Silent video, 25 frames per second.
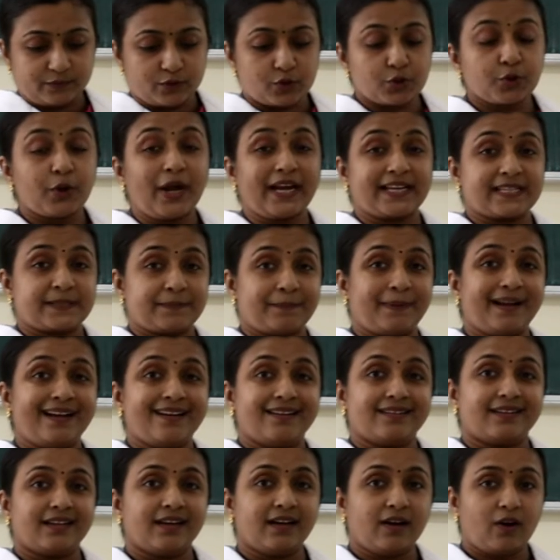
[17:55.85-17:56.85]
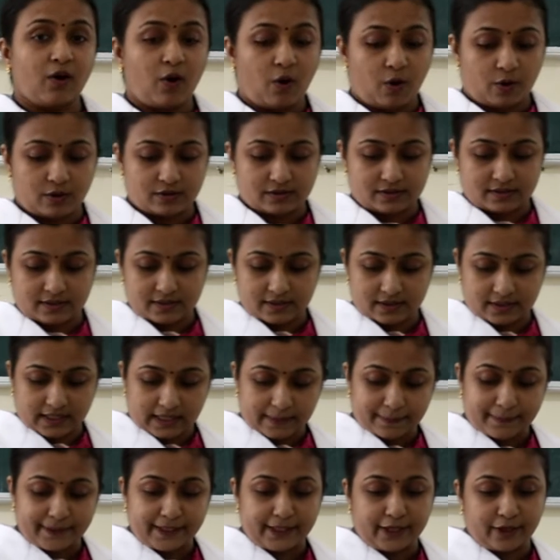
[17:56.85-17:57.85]
to expel the
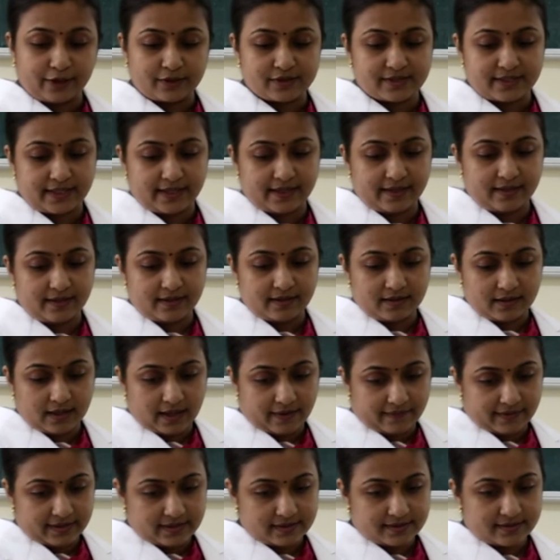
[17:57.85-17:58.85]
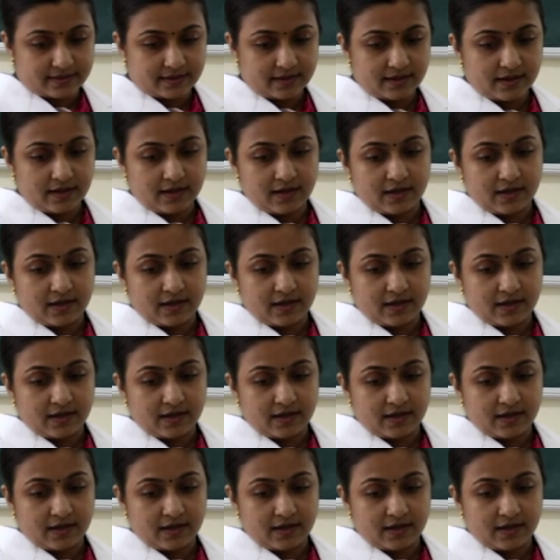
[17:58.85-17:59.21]
carbon dioxide levels.